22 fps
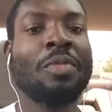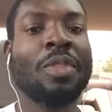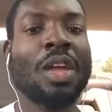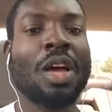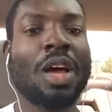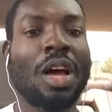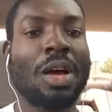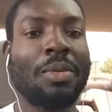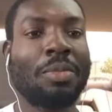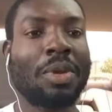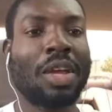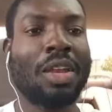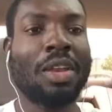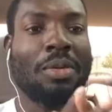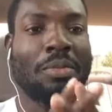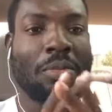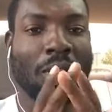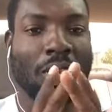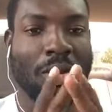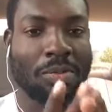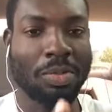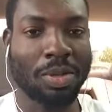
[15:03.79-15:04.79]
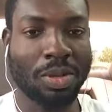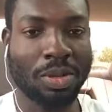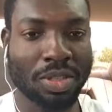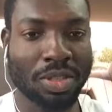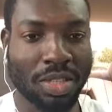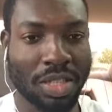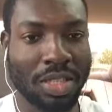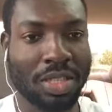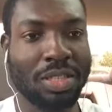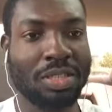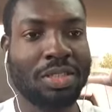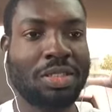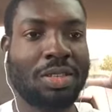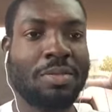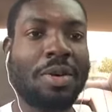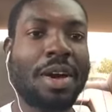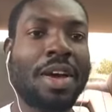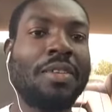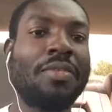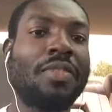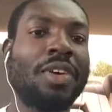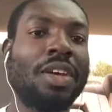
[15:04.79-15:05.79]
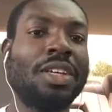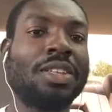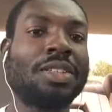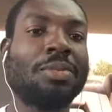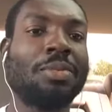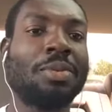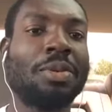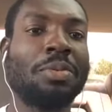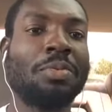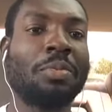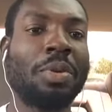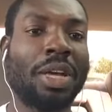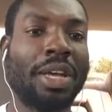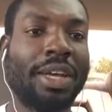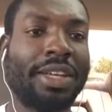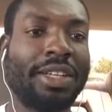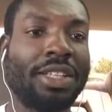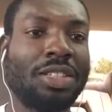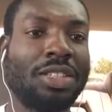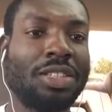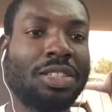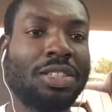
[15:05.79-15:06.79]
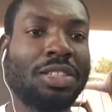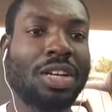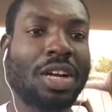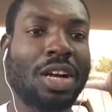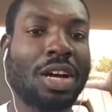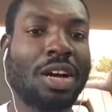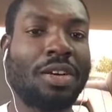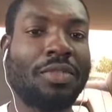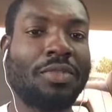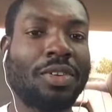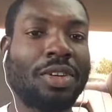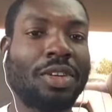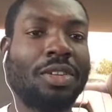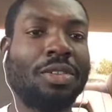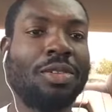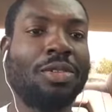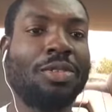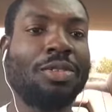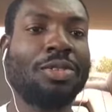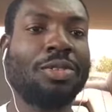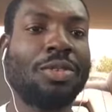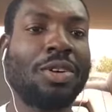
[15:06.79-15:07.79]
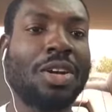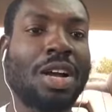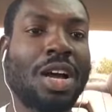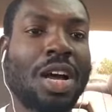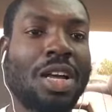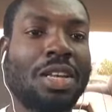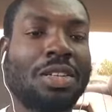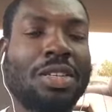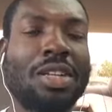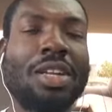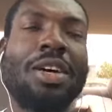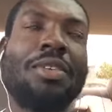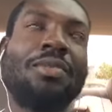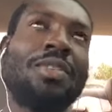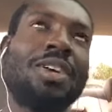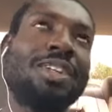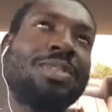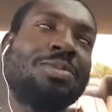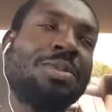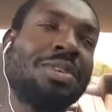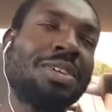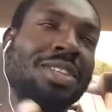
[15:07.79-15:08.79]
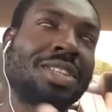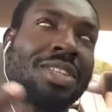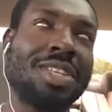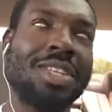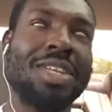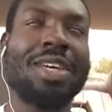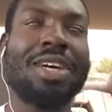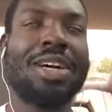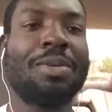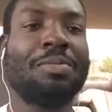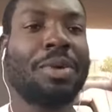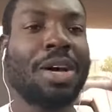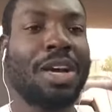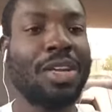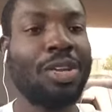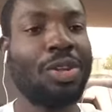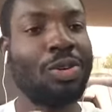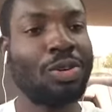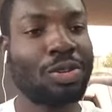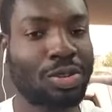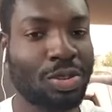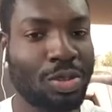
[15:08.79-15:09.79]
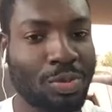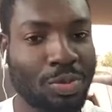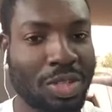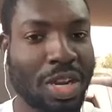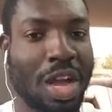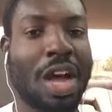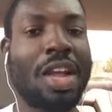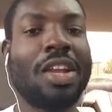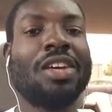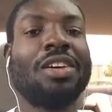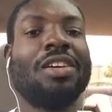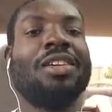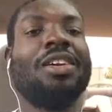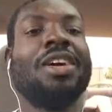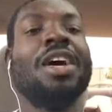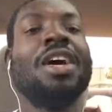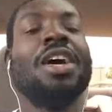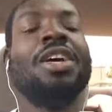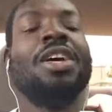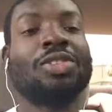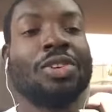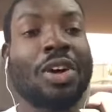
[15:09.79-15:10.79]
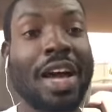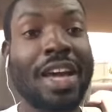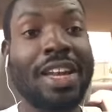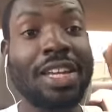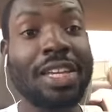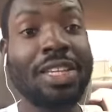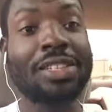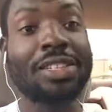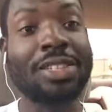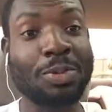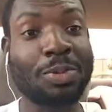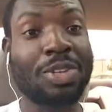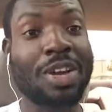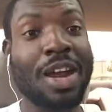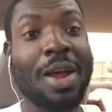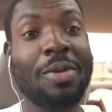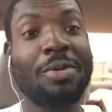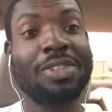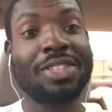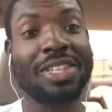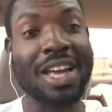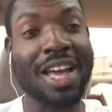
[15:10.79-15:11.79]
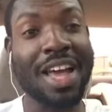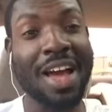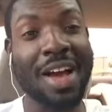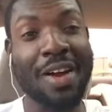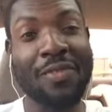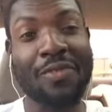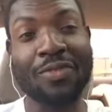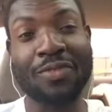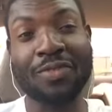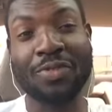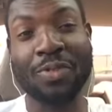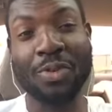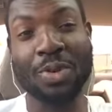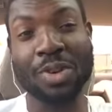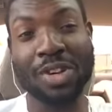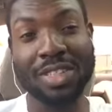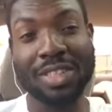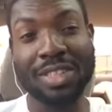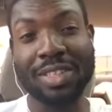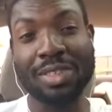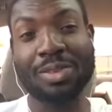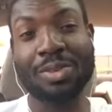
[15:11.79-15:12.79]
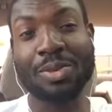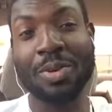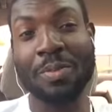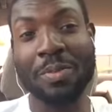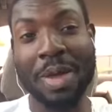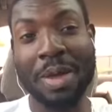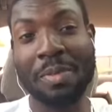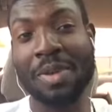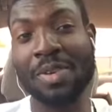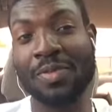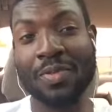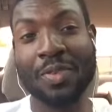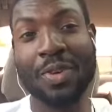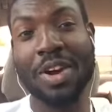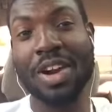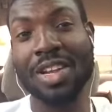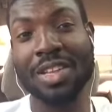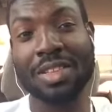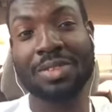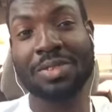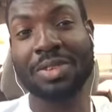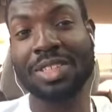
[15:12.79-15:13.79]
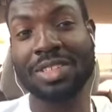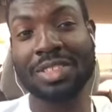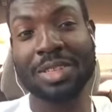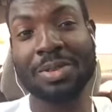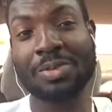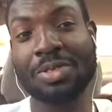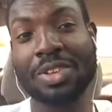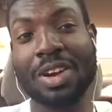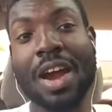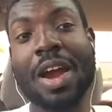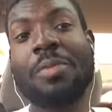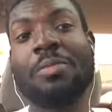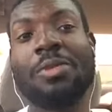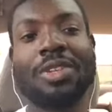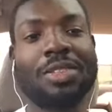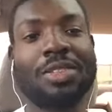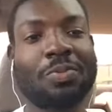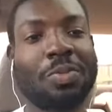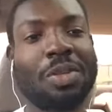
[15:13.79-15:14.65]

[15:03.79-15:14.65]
I'm gonna be uploading this to my Facebook page for those who are not Facebook, the my YouTube channel. So I need subscribers. I have 42, maybe 43 subscribers.